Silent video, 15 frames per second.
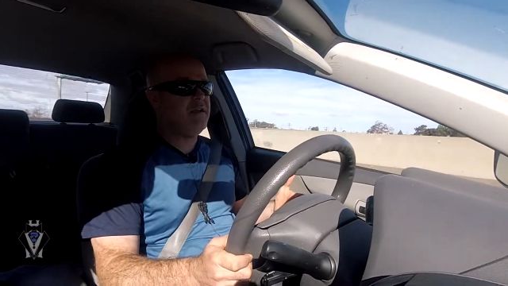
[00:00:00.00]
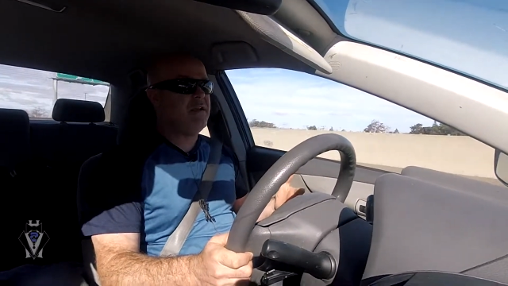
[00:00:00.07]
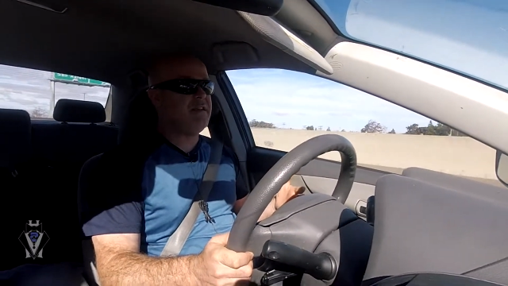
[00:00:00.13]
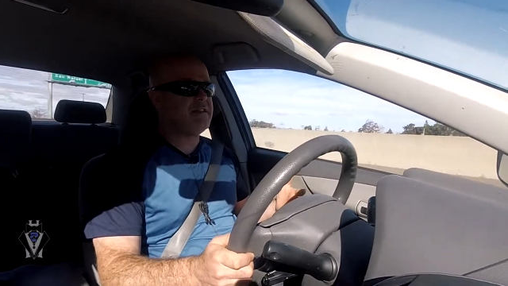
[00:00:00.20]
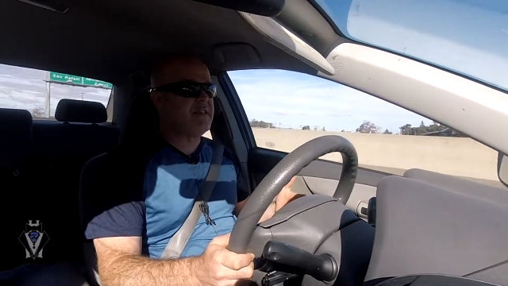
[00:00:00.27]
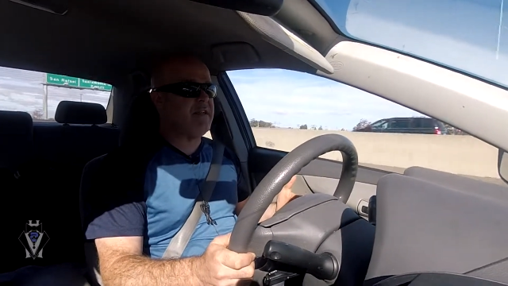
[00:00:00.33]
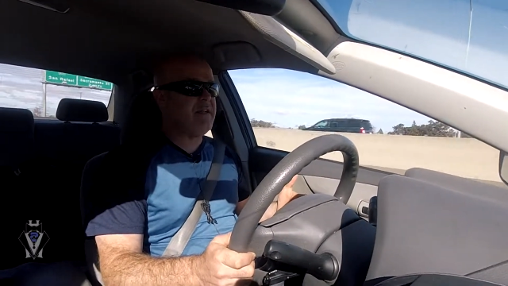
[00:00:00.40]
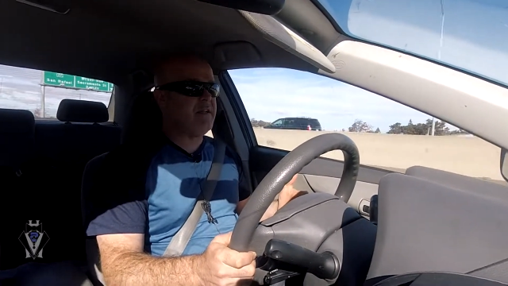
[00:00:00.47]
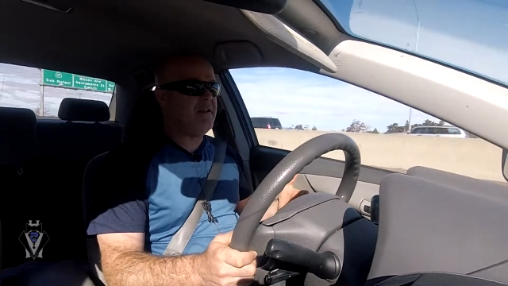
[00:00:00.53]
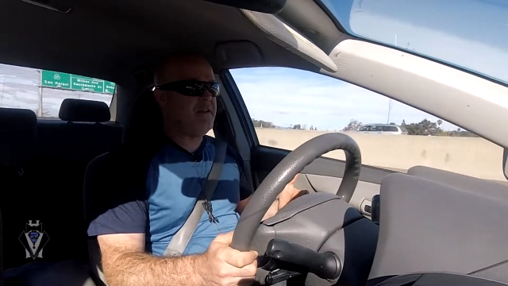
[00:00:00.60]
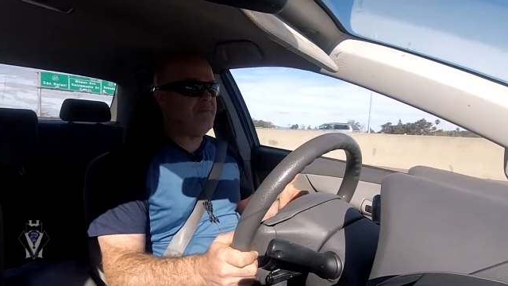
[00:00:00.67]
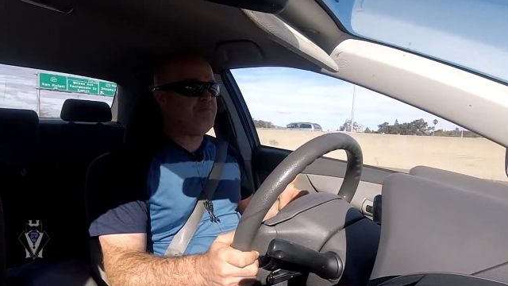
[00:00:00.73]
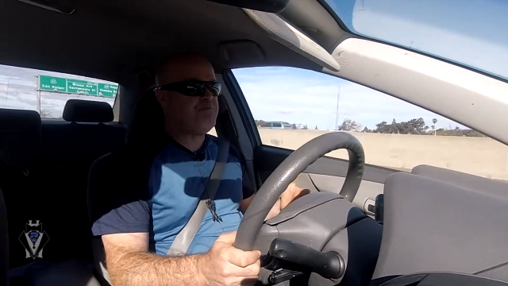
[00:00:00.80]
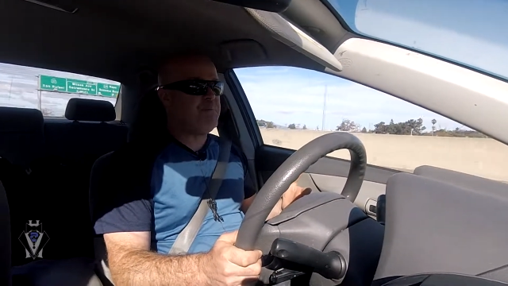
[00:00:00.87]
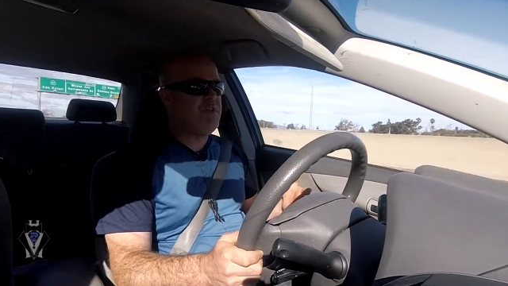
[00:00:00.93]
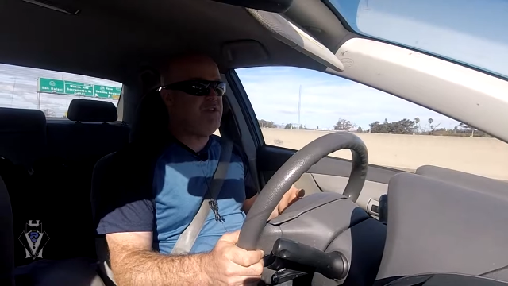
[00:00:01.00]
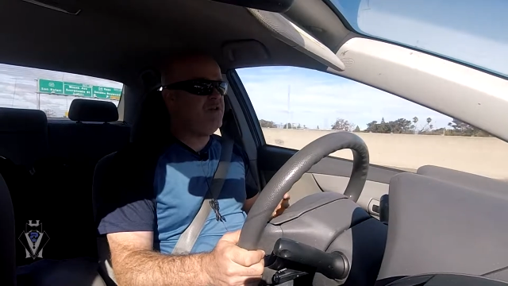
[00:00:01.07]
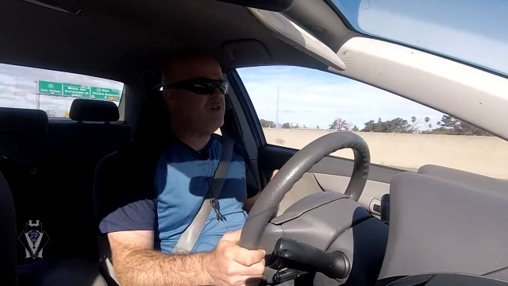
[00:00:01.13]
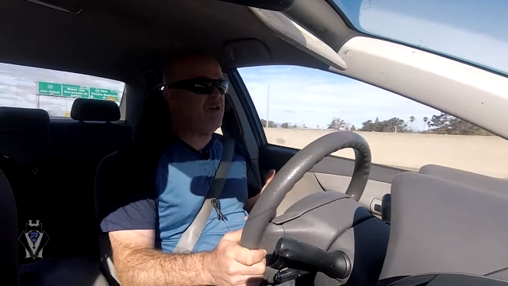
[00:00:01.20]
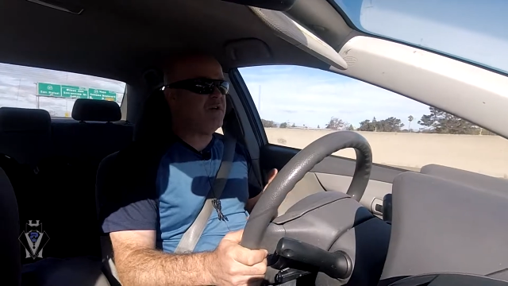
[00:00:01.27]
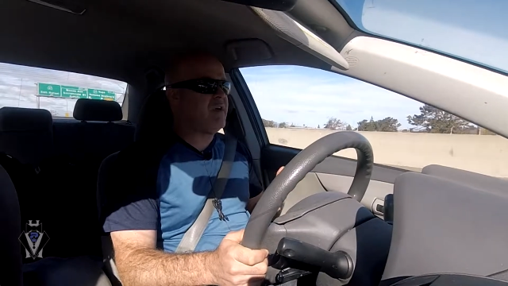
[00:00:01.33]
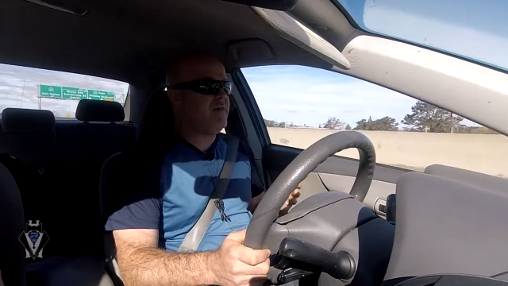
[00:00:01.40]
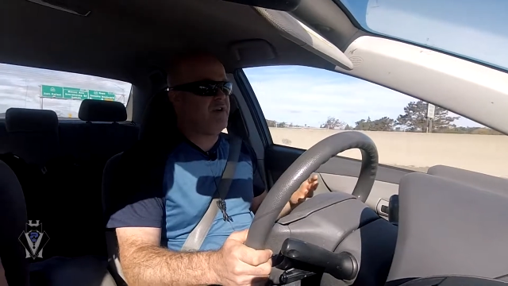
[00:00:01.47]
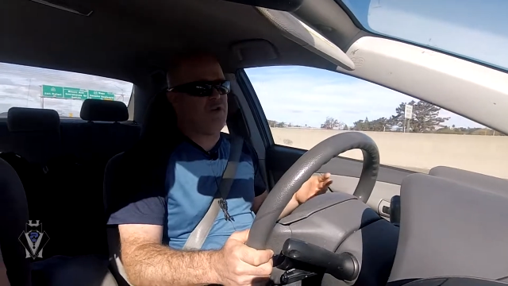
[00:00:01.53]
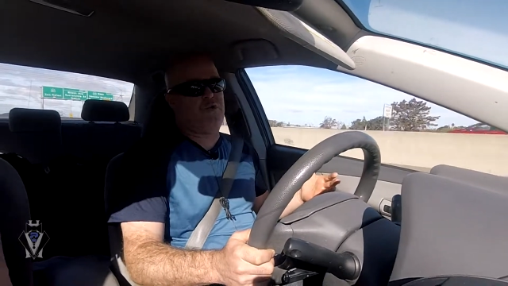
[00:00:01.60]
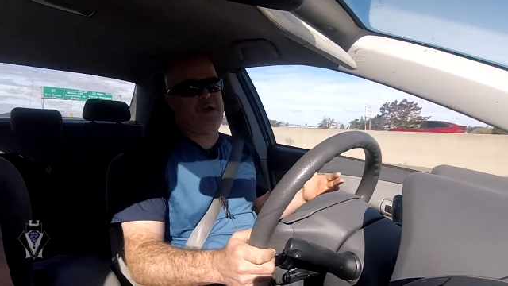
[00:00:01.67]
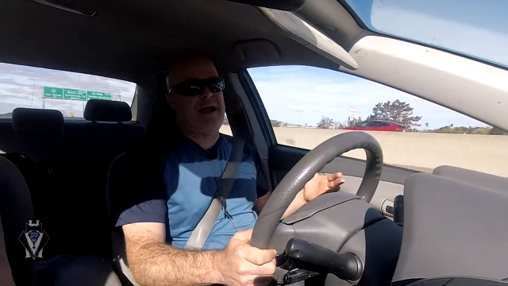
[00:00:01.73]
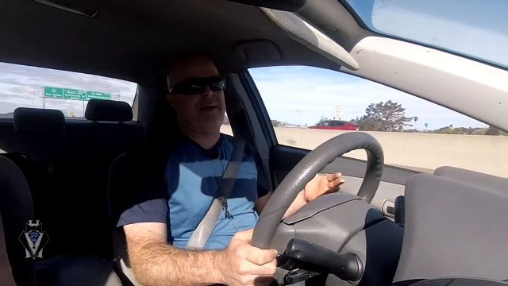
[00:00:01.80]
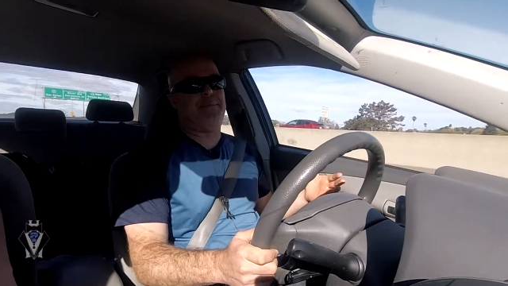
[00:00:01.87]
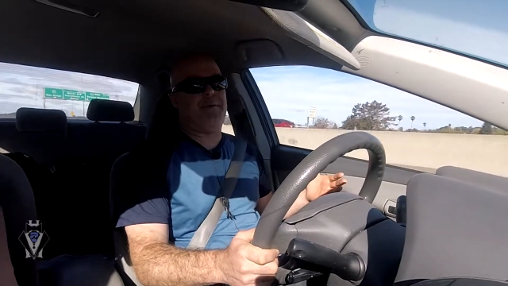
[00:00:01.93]
is that you don't give a
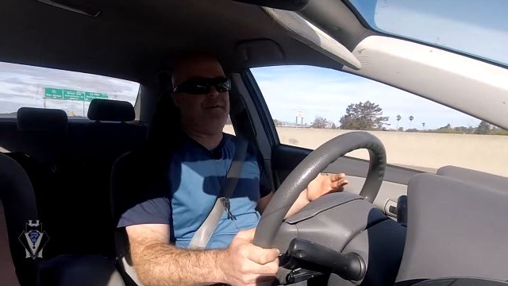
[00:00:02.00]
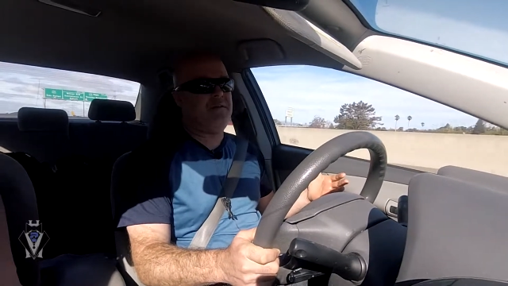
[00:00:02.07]
crap.